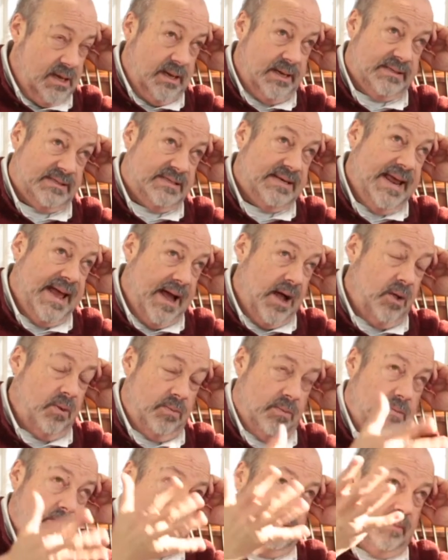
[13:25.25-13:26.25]
It's
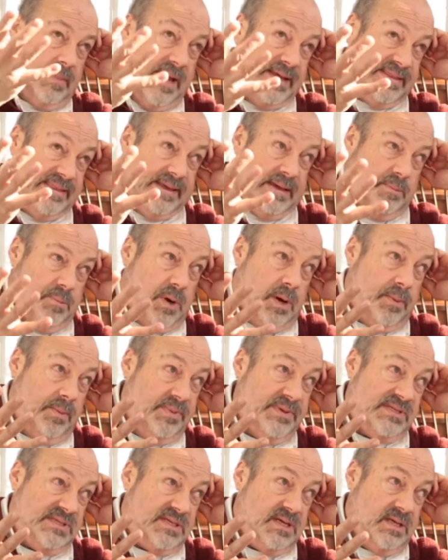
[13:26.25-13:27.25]
now, I think,
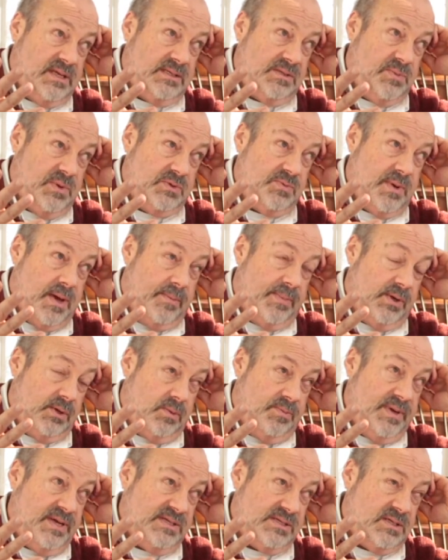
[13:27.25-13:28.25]
probably still his most
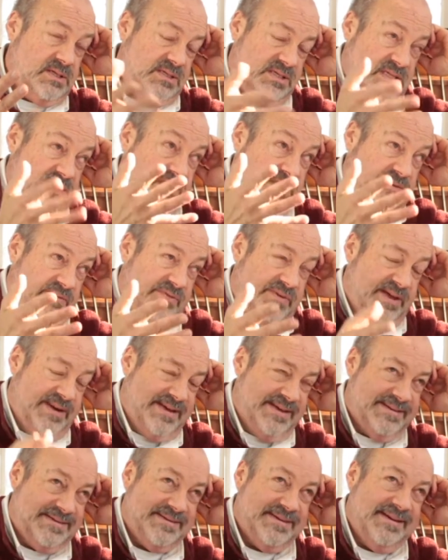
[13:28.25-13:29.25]
popular piece because it's the
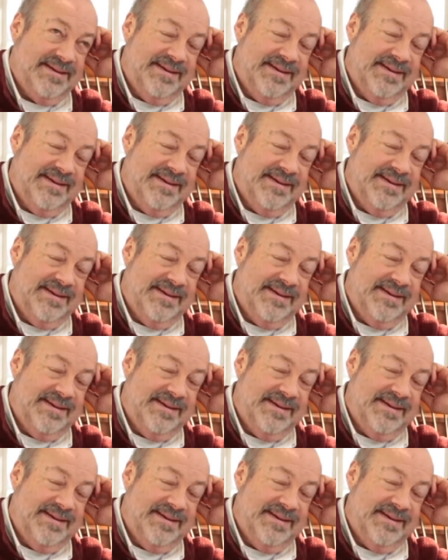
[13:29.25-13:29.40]
funniest